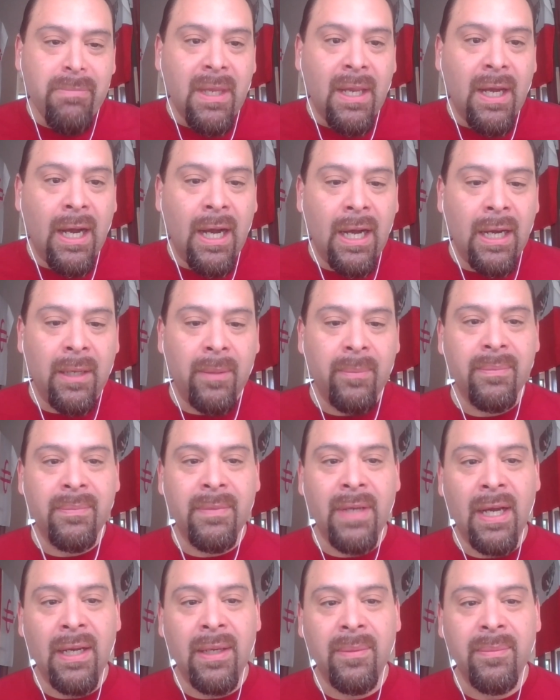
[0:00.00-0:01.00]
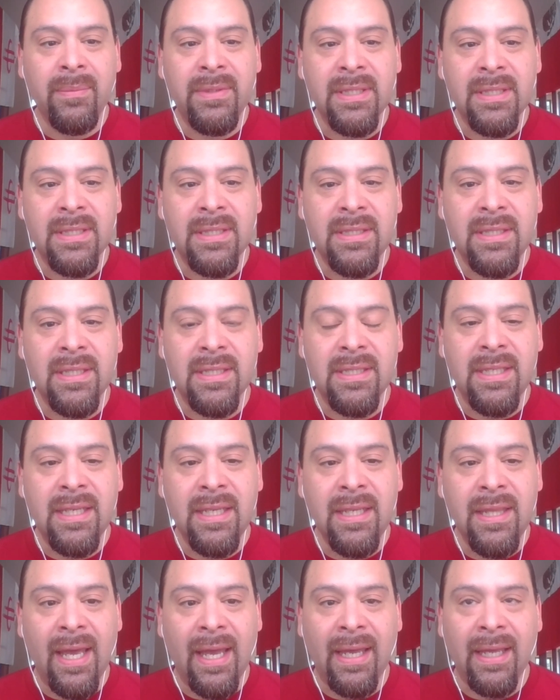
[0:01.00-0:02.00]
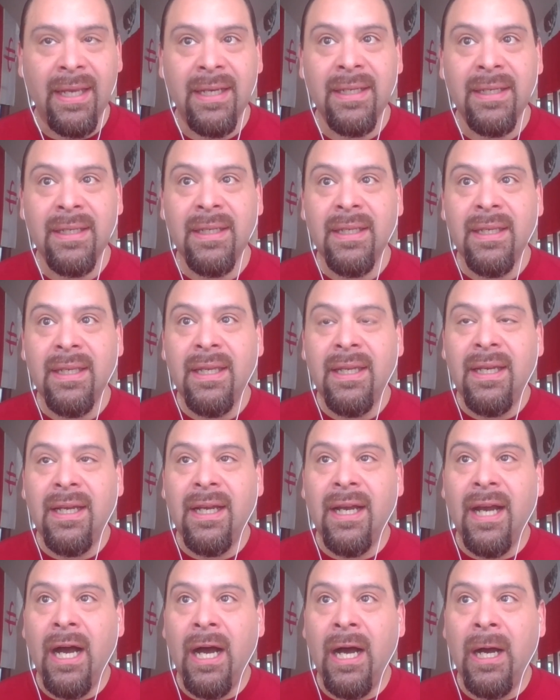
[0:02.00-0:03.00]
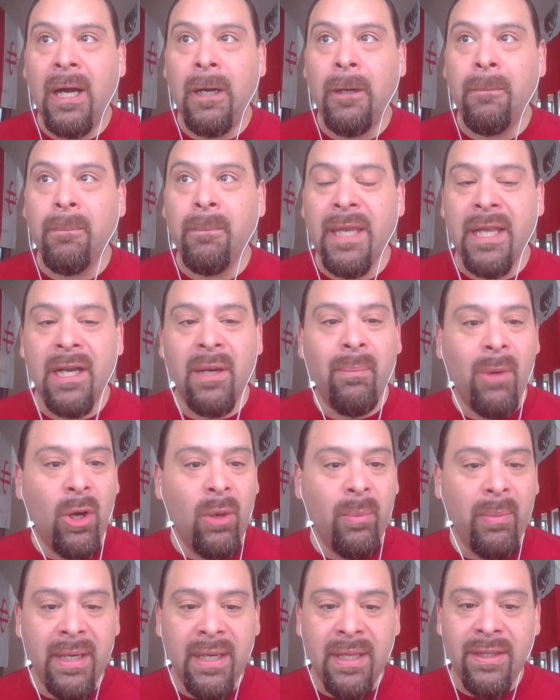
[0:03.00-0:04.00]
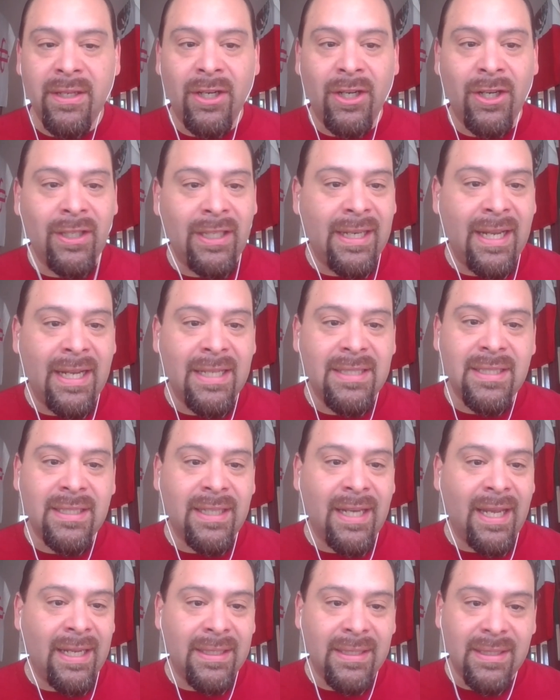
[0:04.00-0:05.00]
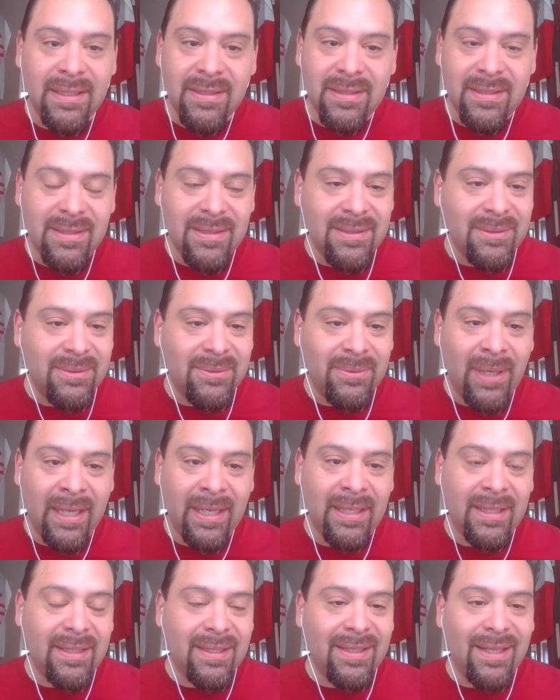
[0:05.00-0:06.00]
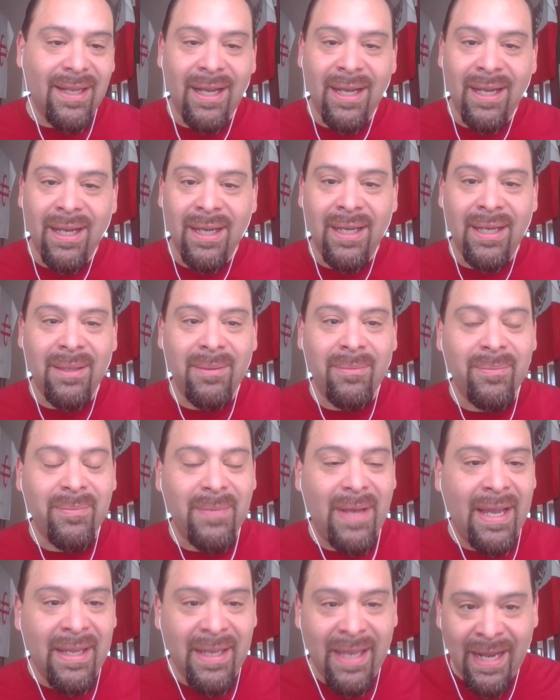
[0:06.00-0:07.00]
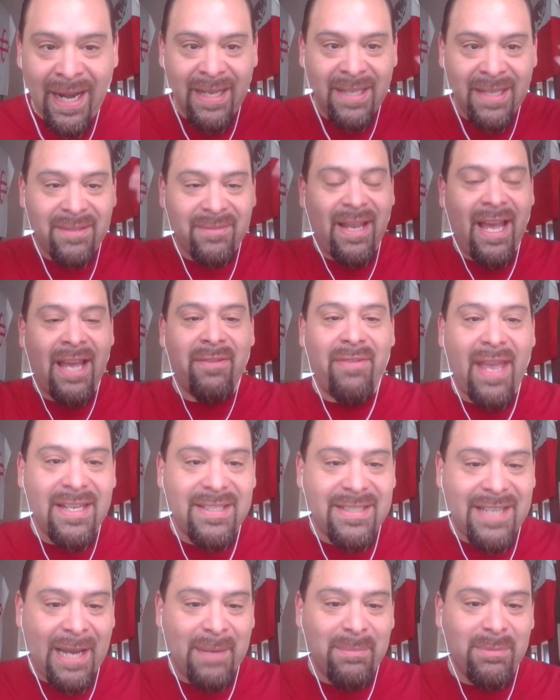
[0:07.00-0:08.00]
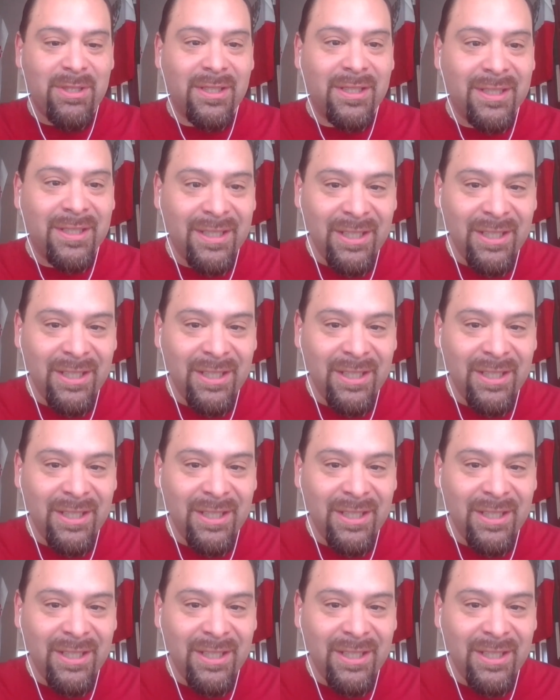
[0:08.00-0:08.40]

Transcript: to see that in a moment in the early 1990s, right? And I've had time to